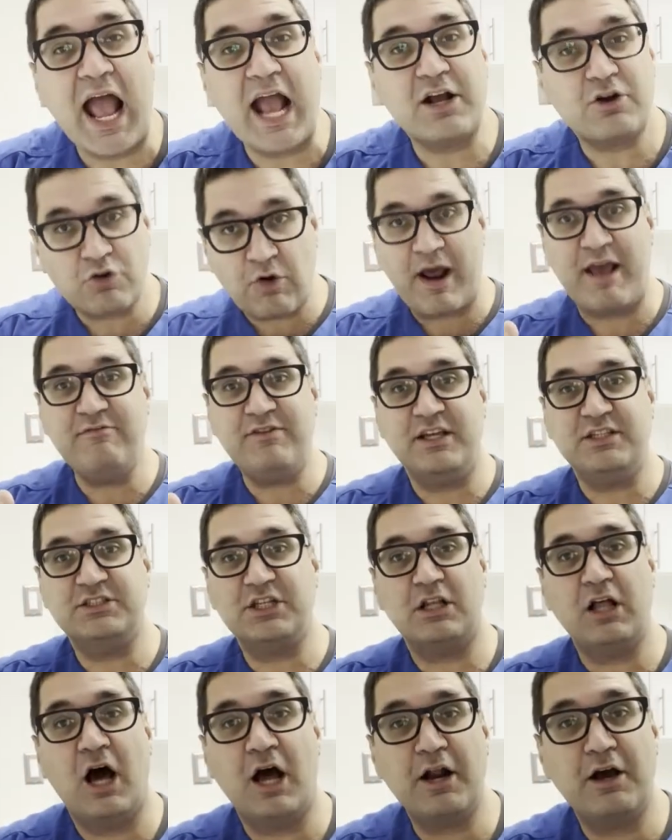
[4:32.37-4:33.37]
Cravings.
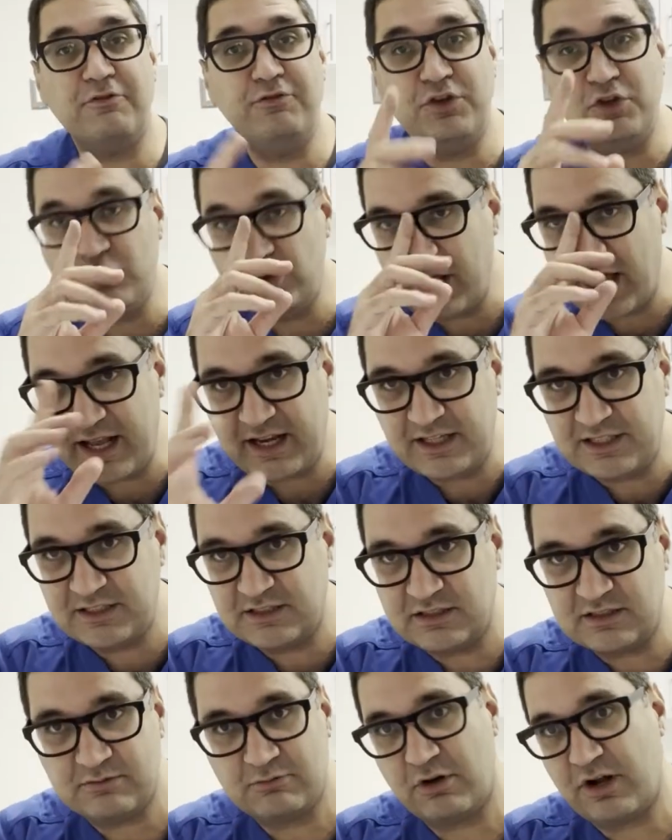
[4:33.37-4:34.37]
A lot of you
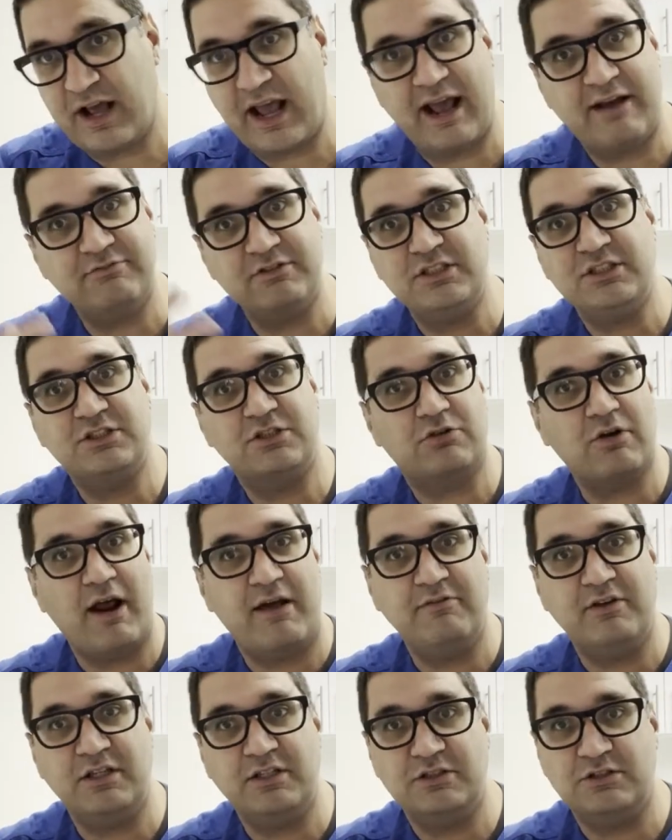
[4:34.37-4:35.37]
ladies want to have these
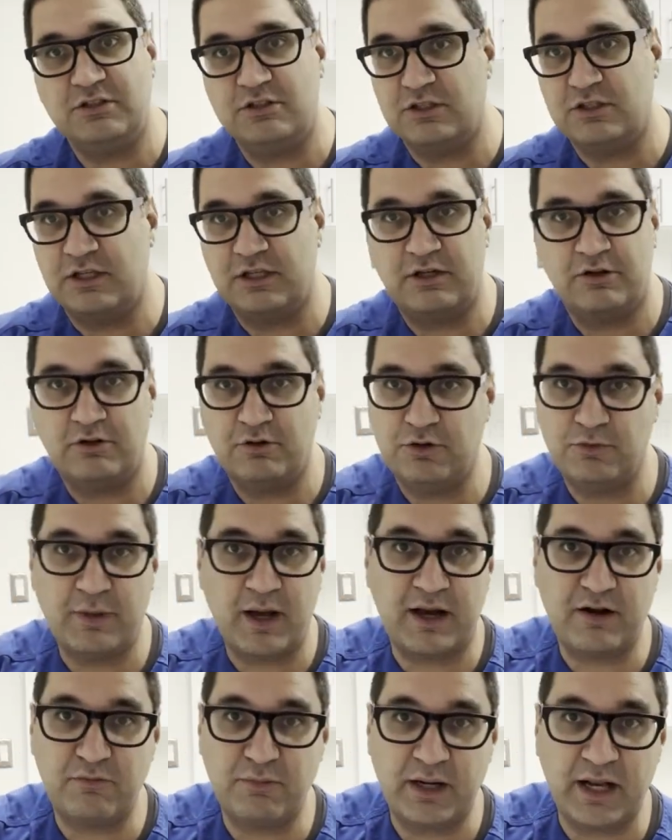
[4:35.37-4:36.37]
cravings. You know, you
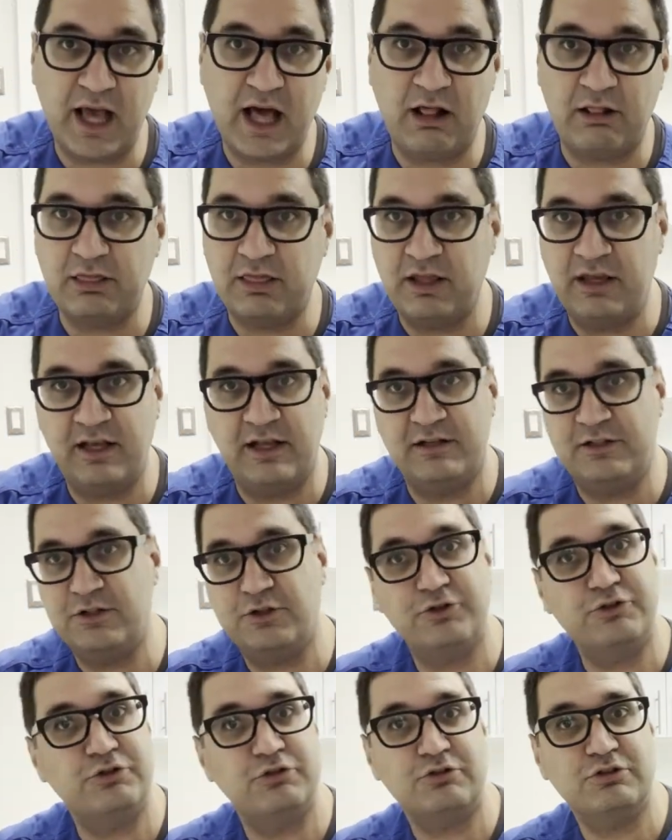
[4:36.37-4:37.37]
might have been healthy, and
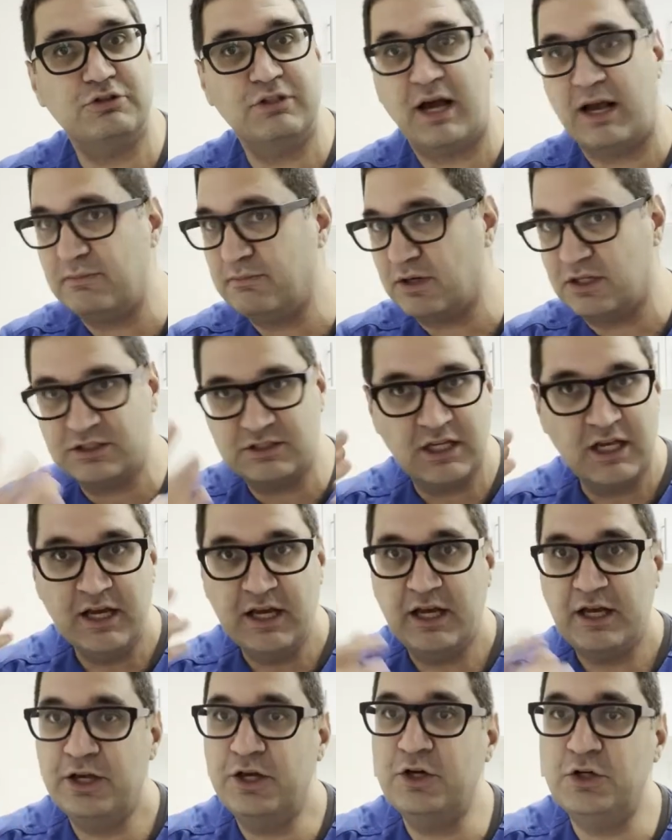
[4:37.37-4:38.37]
during those nine months,
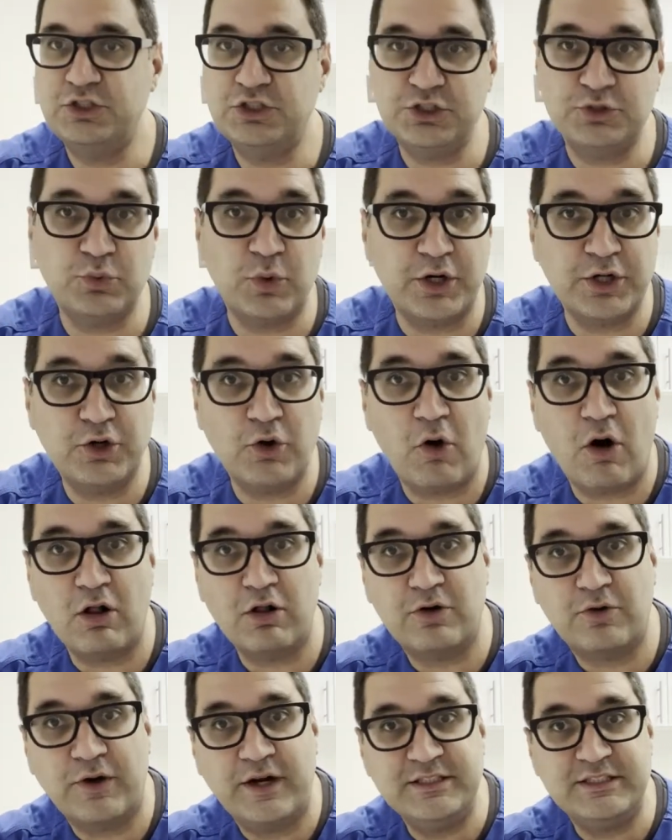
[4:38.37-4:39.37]
you just want to go all
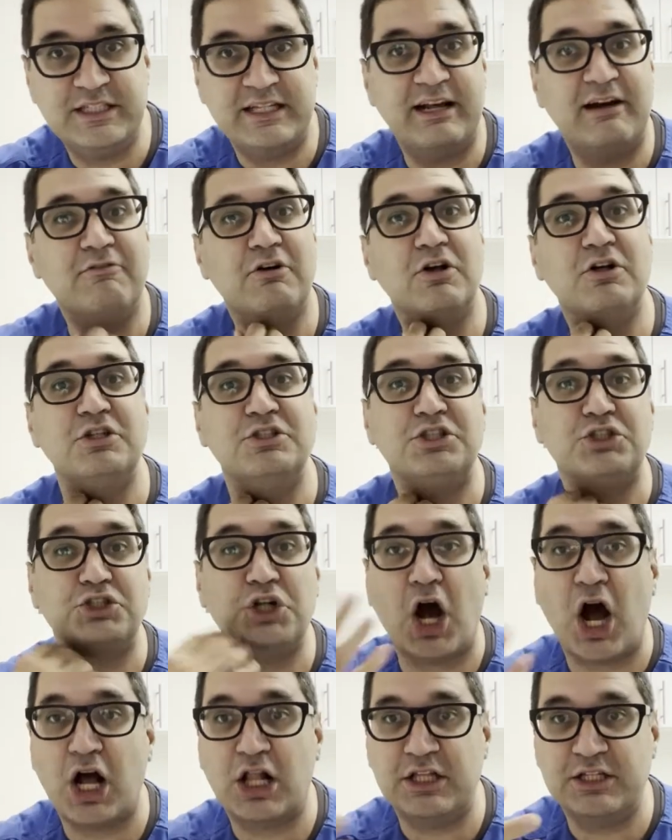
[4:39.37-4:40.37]
crazy and have all kinds of
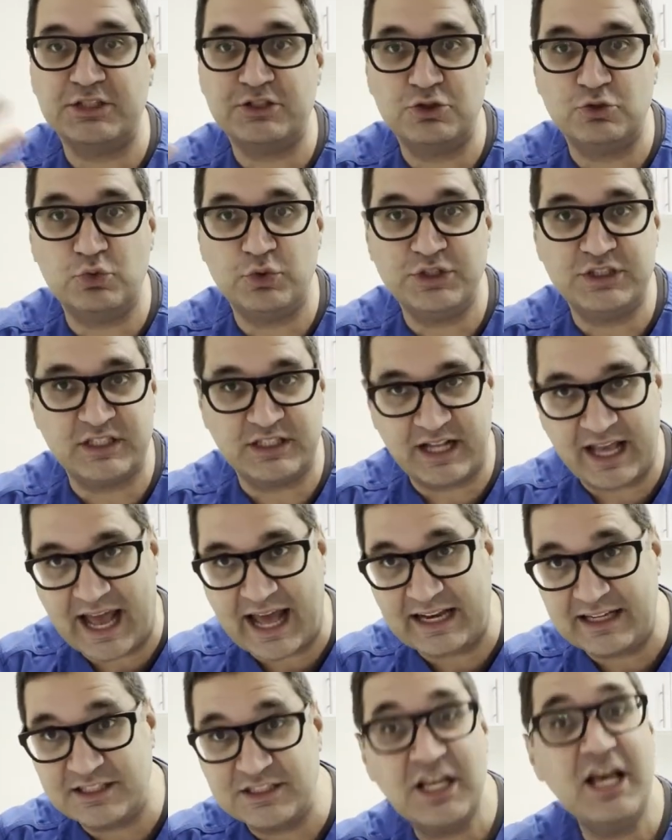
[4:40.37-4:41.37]
chocolates, sweets, and
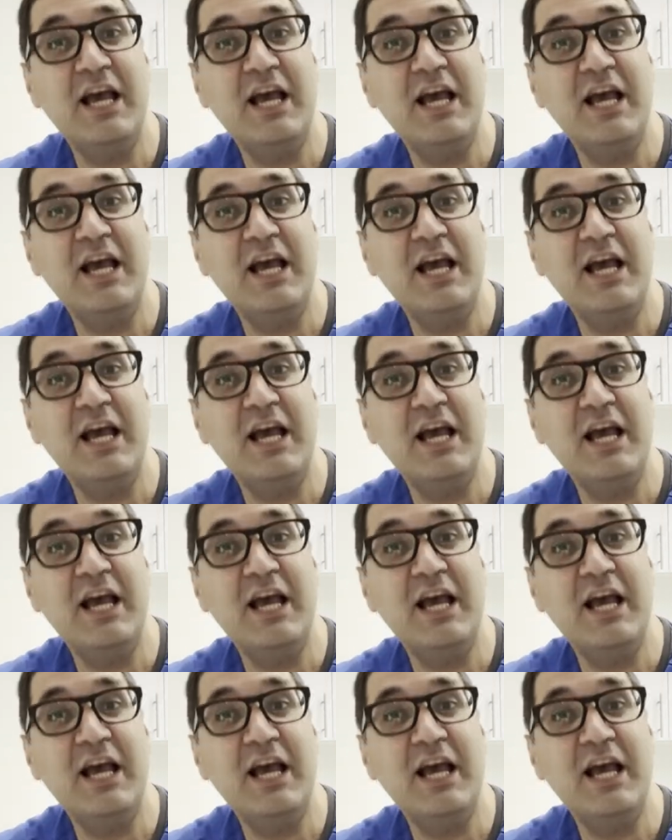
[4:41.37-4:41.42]
candies